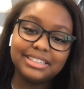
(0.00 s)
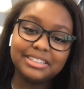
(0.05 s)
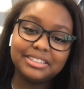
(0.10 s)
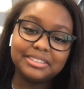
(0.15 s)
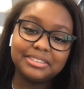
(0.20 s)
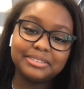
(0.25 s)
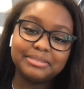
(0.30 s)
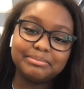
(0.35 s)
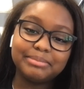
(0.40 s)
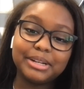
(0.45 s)
I
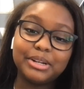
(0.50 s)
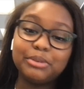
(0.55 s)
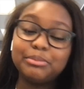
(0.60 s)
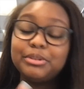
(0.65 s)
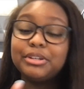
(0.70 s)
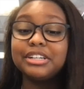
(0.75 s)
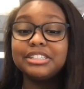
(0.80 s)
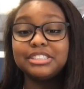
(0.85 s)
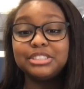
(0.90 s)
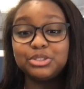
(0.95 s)
hope
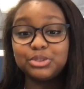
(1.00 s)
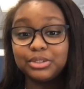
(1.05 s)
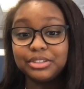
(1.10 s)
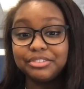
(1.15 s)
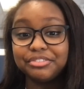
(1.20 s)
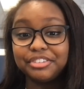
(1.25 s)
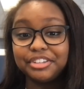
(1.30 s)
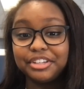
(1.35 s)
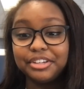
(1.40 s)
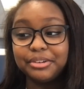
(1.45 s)
you guys enjoyed the
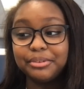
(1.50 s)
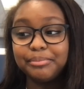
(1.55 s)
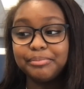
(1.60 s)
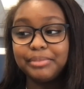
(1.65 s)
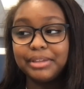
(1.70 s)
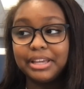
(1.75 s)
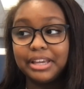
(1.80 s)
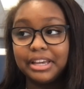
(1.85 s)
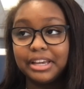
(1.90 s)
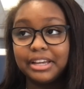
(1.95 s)
video,
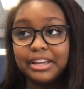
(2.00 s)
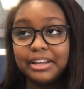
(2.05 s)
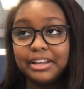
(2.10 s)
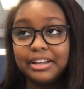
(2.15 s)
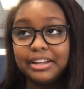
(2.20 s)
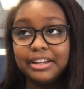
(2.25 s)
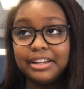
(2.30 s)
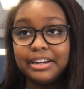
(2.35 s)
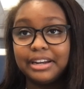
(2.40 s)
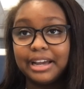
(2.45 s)

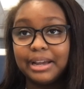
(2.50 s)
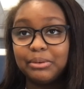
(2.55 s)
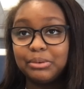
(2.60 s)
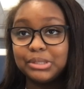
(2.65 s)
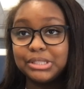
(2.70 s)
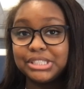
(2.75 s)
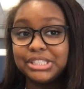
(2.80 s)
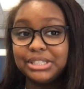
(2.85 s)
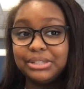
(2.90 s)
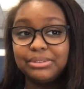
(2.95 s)
and I
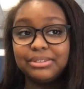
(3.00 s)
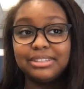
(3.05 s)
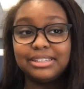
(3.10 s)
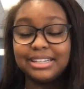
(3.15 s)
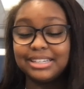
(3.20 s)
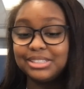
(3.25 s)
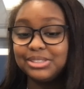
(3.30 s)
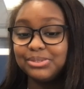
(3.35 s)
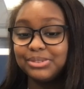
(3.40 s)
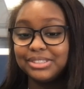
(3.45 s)
will see you in the
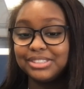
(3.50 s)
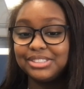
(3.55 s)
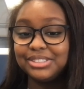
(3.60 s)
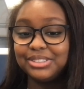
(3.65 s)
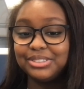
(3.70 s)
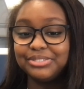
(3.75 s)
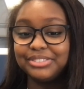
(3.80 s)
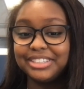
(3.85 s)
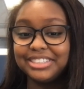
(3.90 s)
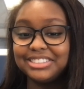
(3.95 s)
next one. So
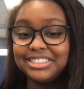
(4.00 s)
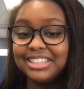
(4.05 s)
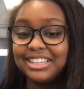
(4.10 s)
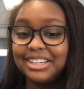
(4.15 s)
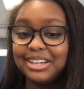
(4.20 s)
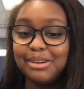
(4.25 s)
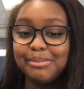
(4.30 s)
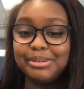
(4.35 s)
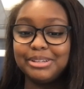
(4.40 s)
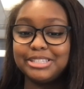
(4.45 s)
don't forget to
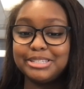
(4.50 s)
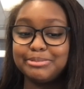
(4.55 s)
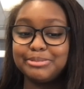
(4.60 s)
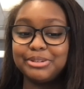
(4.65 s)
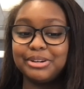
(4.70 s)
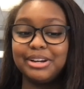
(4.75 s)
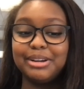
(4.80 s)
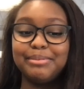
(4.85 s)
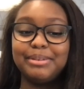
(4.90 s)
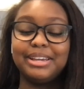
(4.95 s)
like, comment, and
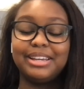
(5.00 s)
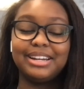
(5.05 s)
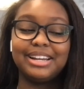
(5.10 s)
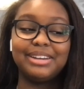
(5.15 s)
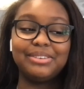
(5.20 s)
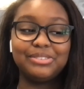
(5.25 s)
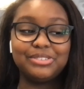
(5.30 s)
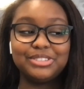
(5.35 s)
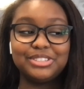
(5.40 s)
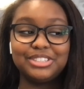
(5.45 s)
subscribe, and
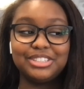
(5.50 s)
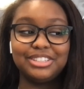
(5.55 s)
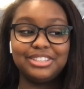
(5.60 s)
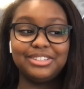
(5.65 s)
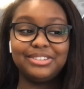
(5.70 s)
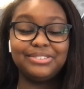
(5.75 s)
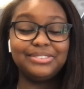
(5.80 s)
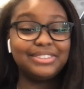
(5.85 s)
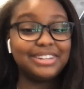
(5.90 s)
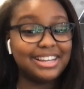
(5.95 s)
I will see
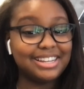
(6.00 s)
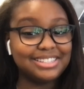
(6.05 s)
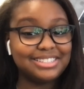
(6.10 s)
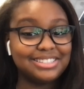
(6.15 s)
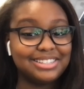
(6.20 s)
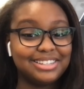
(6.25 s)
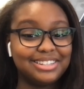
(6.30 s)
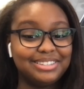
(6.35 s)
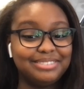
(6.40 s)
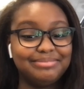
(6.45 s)
you
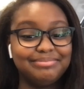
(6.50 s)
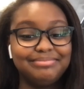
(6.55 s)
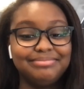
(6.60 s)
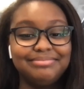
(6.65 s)
next time.